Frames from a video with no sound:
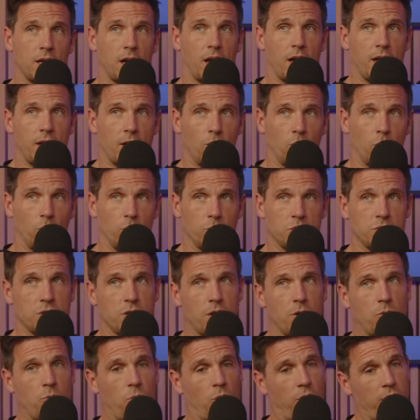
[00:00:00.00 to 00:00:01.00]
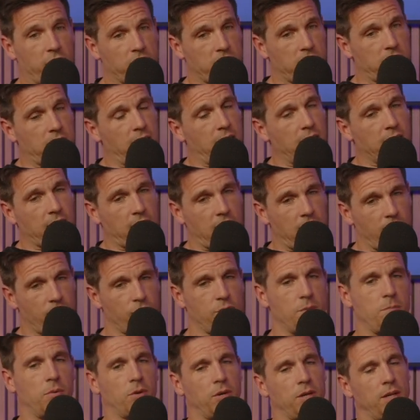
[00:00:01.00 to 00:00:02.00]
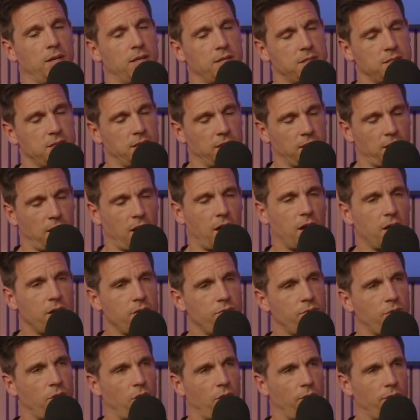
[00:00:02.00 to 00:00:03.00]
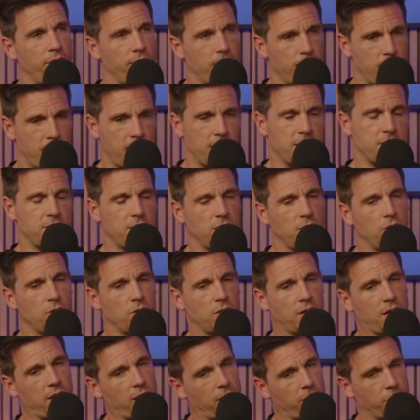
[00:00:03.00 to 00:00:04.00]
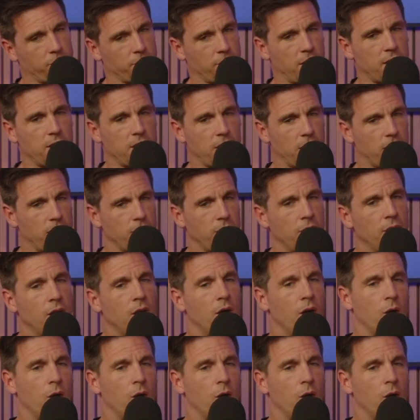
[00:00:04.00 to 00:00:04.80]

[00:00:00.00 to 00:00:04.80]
I also want to thank everybody listening live on the amazing UK Health Radio.